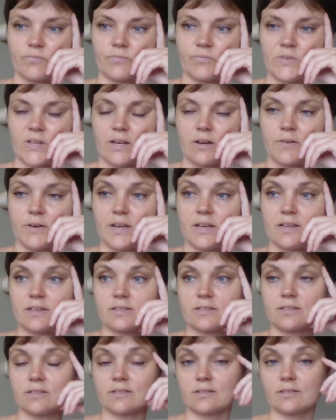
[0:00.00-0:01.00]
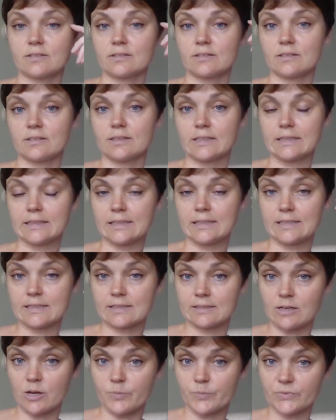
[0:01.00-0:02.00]
there is
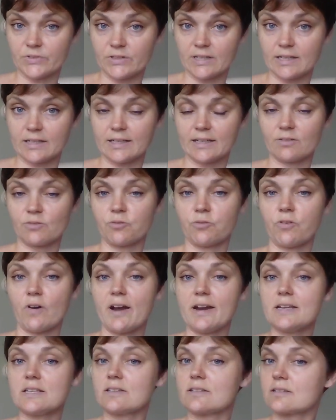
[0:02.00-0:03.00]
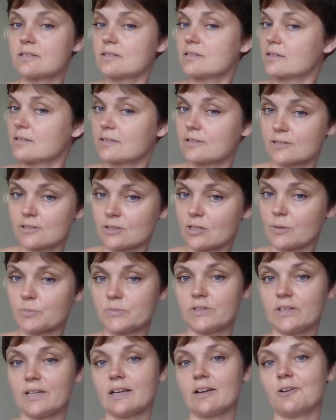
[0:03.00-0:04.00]
this something that finds
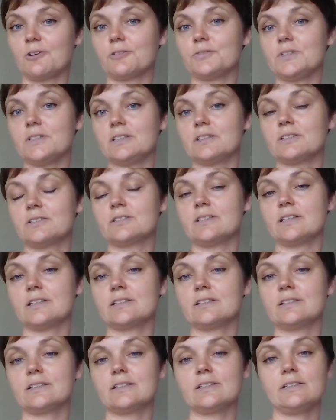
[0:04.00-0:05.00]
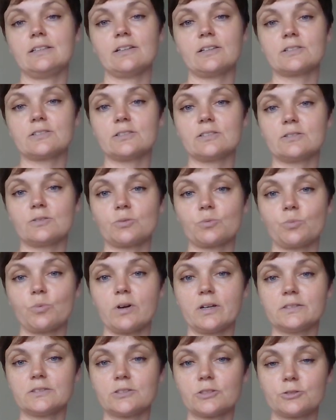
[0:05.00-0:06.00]
something of this, that it doesn't
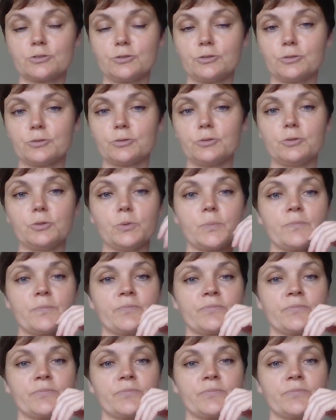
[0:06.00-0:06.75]
want to